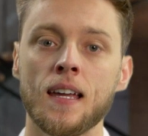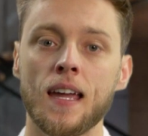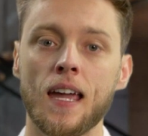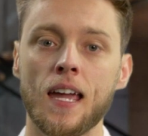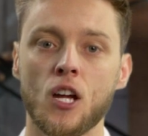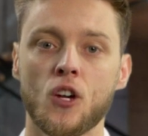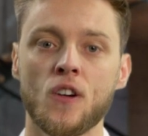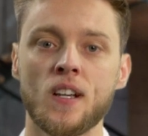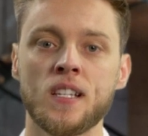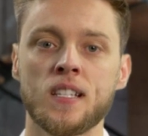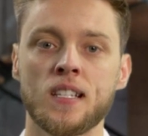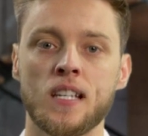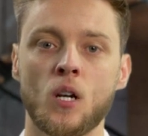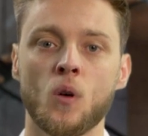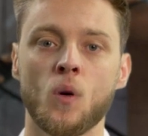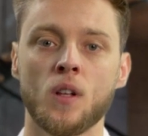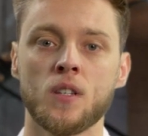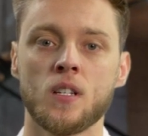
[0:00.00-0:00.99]
increases
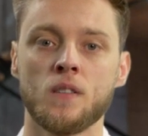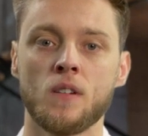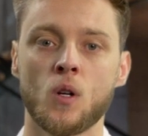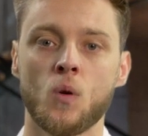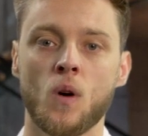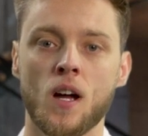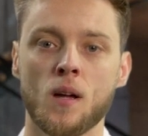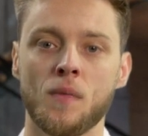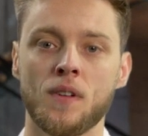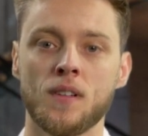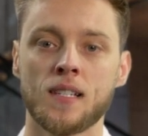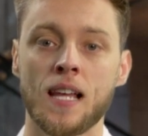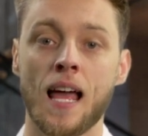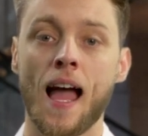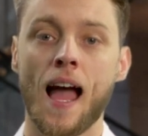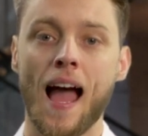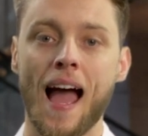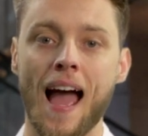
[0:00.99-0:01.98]
in quality requirements,
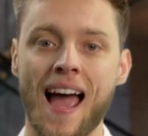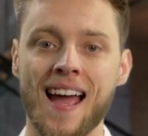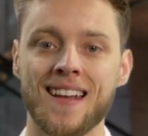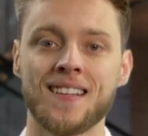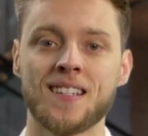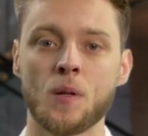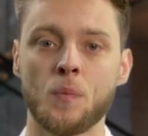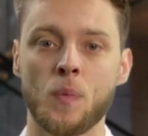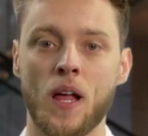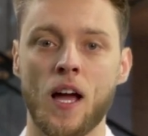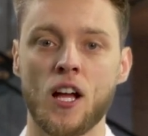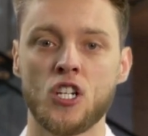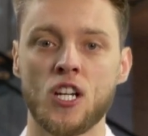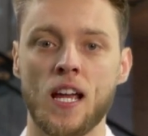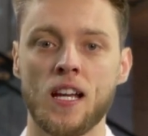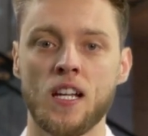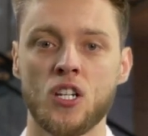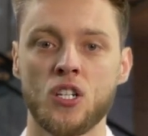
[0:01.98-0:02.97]
and supply
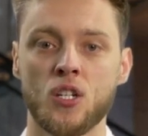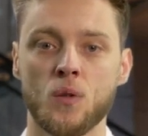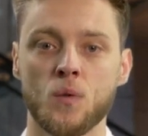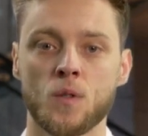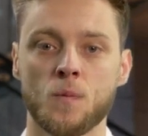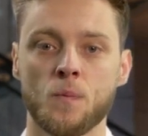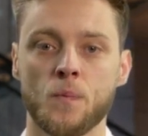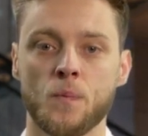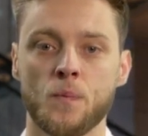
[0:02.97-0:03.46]
chain issues.